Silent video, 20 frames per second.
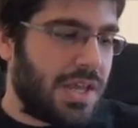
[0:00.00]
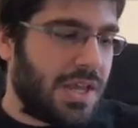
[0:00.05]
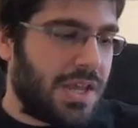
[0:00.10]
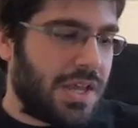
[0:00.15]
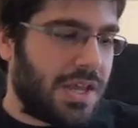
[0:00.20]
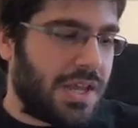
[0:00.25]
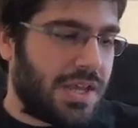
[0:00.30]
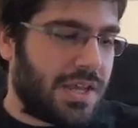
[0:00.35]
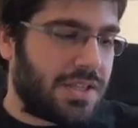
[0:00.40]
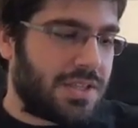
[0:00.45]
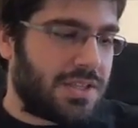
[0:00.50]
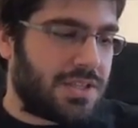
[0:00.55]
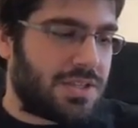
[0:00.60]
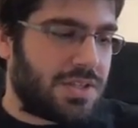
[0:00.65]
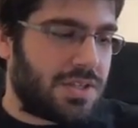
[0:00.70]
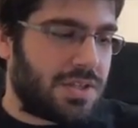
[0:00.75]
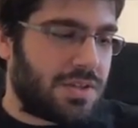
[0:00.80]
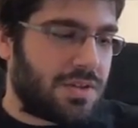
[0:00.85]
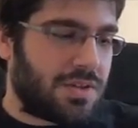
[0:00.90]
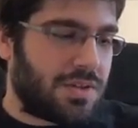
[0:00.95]
And
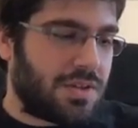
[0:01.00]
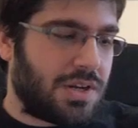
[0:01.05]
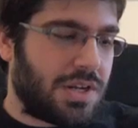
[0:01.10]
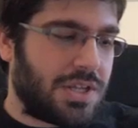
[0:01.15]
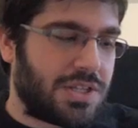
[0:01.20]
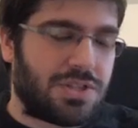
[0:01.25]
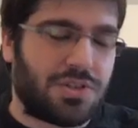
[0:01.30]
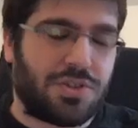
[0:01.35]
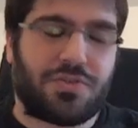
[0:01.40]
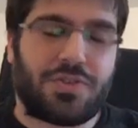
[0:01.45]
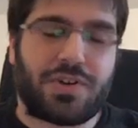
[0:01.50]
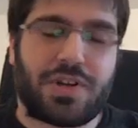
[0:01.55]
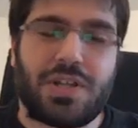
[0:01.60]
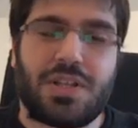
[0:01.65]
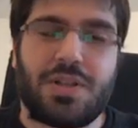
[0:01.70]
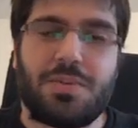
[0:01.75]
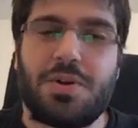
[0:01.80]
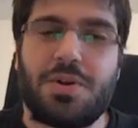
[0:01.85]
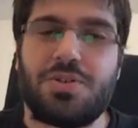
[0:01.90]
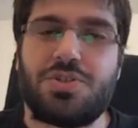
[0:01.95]
let's not forget
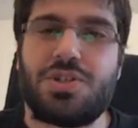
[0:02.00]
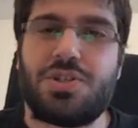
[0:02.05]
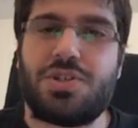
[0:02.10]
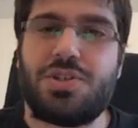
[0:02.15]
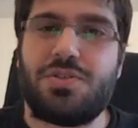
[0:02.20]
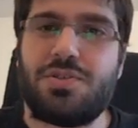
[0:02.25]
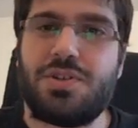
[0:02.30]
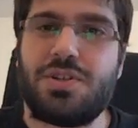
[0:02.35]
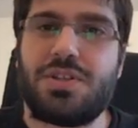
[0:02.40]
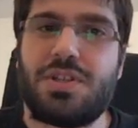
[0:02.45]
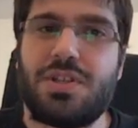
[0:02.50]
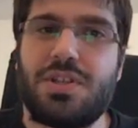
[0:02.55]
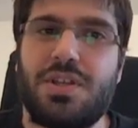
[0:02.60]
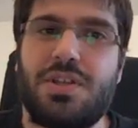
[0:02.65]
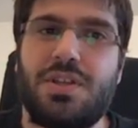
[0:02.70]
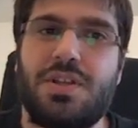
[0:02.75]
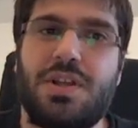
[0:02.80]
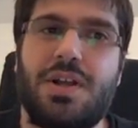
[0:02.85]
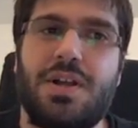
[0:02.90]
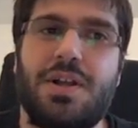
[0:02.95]
about
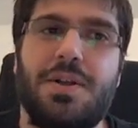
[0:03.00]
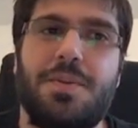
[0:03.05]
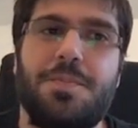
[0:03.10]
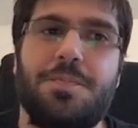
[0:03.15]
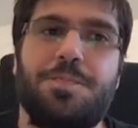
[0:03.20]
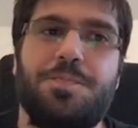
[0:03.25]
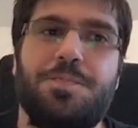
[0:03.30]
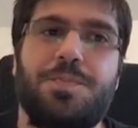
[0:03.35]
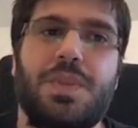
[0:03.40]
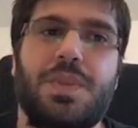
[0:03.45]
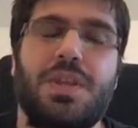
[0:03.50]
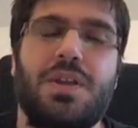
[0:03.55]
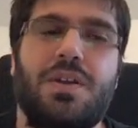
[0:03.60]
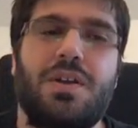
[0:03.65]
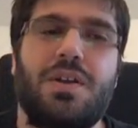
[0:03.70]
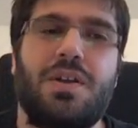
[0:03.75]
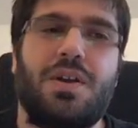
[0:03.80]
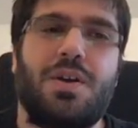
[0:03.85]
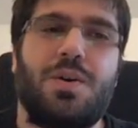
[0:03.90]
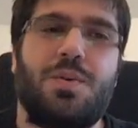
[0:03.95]
security.
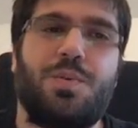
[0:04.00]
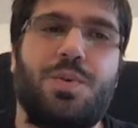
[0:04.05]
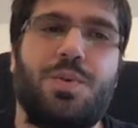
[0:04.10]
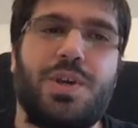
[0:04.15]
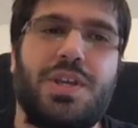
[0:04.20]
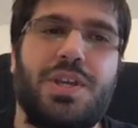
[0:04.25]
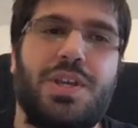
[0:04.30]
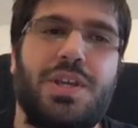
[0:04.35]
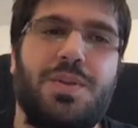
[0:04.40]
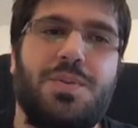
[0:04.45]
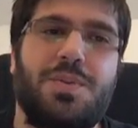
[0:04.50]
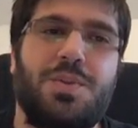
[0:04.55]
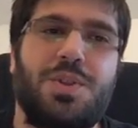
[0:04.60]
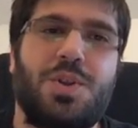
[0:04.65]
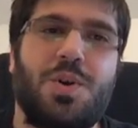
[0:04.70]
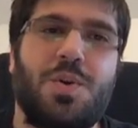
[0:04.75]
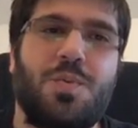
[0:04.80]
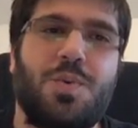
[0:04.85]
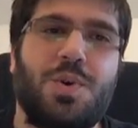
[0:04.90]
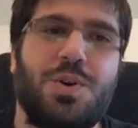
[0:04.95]
We
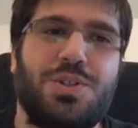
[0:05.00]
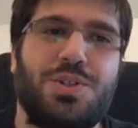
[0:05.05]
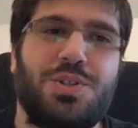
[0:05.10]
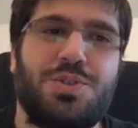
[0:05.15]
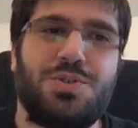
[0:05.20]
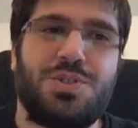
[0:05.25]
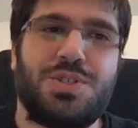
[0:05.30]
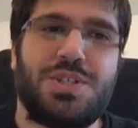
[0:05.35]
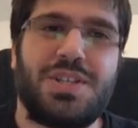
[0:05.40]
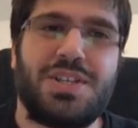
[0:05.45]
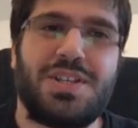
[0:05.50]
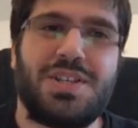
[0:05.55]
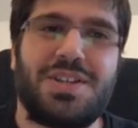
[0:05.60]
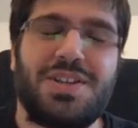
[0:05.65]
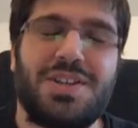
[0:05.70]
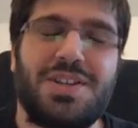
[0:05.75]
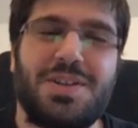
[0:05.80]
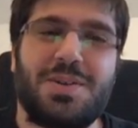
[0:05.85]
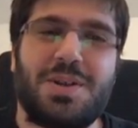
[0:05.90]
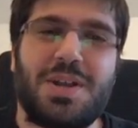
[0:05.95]
don't want to
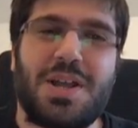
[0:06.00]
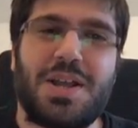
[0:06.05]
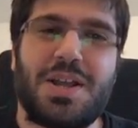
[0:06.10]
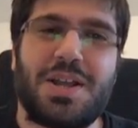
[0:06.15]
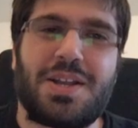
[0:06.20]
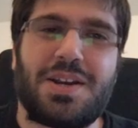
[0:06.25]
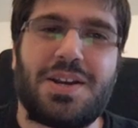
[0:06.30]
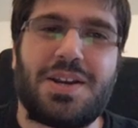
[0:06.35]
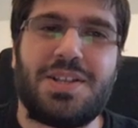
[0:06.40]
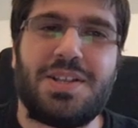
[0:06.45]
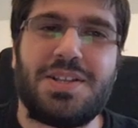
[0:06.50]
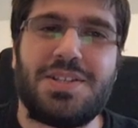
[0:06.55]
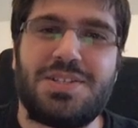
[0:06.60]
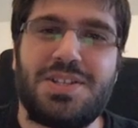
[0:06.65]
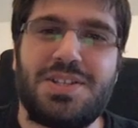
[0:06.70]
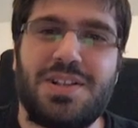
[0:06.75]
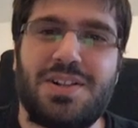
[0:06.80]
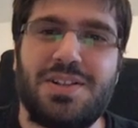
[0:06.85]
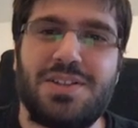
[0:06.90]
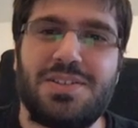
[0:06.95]
see
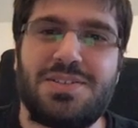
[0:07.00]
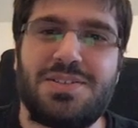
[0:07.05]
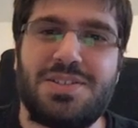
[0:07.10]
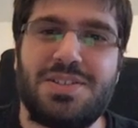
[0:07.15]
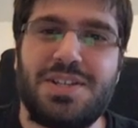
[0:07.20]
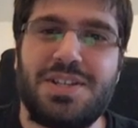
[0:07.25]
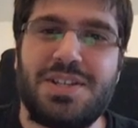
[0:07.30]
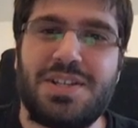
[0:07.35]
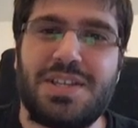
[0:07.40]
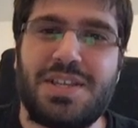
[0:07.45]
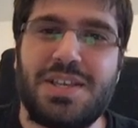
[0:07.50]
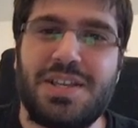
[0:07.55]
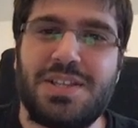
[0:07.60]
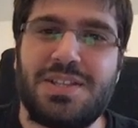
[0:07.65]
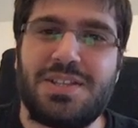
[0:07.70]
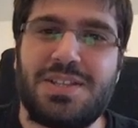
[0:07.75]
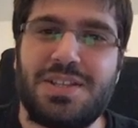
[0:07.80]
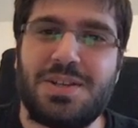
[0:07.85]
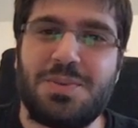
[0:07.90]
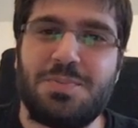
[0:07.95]
credentials in
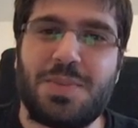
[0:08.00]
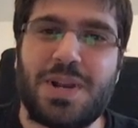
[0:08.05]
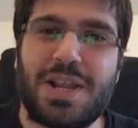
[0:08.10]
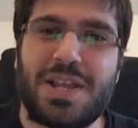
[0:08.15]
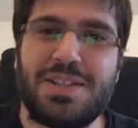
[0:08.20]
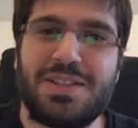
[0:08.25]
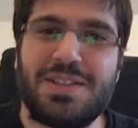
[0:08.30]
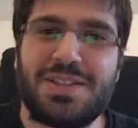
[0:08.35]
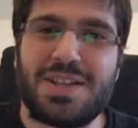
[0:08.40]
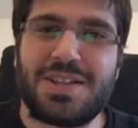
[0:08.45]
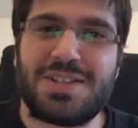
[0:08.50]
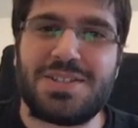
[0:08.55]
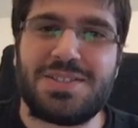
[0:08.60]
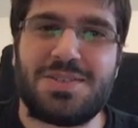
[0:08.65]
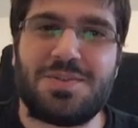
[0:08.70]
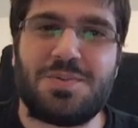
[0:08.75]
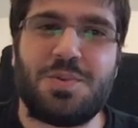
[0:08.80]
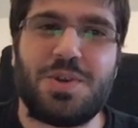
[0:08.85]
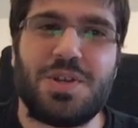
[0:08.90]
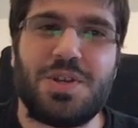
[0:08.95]
Git in plain text.
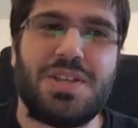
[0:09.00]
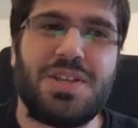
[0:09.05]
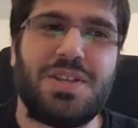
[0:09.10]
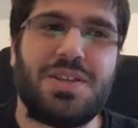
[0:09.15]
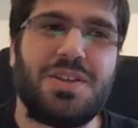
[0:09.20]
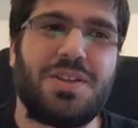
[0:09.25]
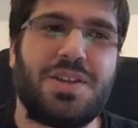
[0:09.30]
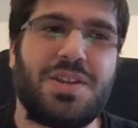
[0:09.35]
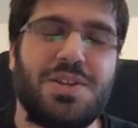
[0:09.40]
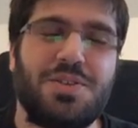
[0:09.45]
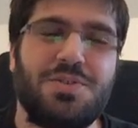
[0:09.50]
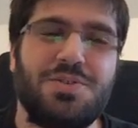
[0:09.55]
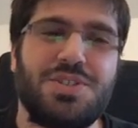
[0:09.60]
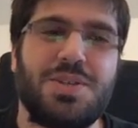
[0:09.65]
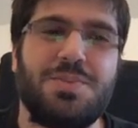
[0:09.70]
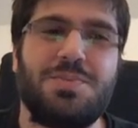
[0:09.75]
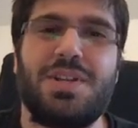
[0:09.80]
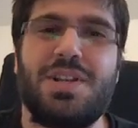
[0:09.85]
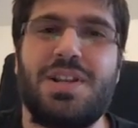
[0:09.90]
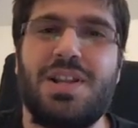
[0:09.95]
We can use
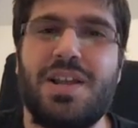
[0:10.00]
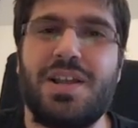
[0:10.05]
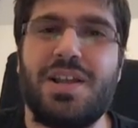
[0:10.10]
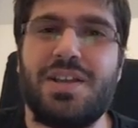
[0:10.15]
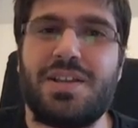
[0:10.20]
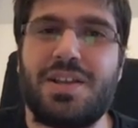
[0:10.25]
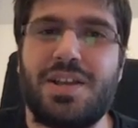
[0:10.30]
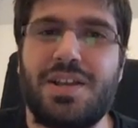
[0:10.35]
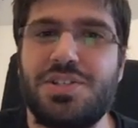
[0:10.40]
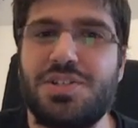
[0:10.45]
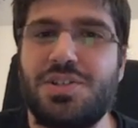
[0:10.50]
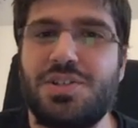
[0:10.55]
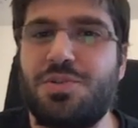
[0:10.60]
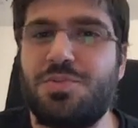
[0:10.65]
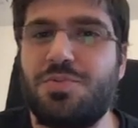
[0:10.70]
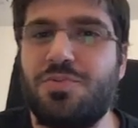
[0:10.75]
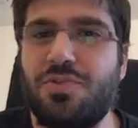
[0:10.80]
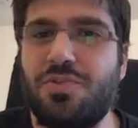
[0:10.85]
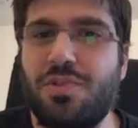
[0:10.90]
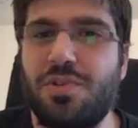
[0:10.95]
something like
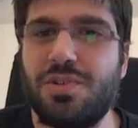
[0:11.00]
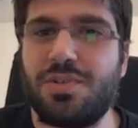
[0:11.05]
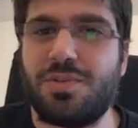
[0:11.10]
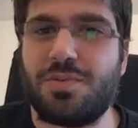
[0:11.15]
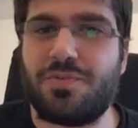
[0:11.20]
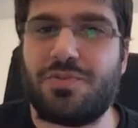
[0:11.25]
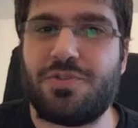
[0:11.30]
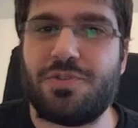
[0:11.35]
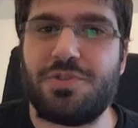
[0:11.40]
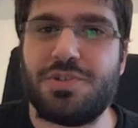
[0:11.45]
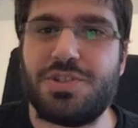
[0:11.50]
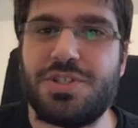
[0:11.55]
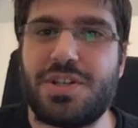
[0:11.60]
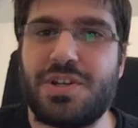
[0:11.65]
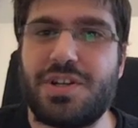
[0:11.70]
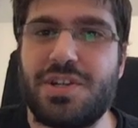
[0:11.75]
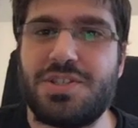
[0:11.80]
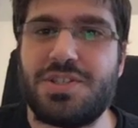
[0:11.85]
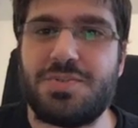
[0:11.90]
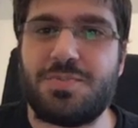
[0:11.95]
HashiCorp Vault for
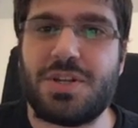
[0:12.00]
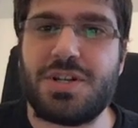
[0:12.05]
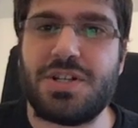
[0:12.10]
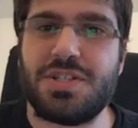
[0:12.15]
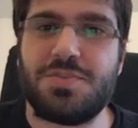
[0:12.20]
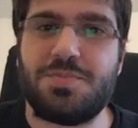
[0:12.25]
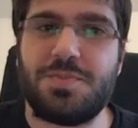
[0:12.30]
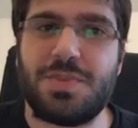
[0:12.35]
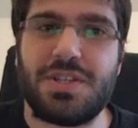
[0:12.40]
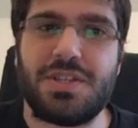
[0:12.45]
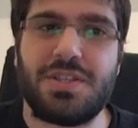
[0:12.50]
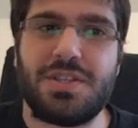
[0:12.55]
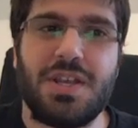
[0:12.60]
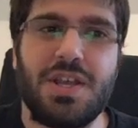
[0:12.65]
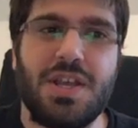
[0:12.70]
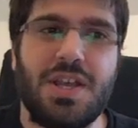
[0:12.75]
secrets management.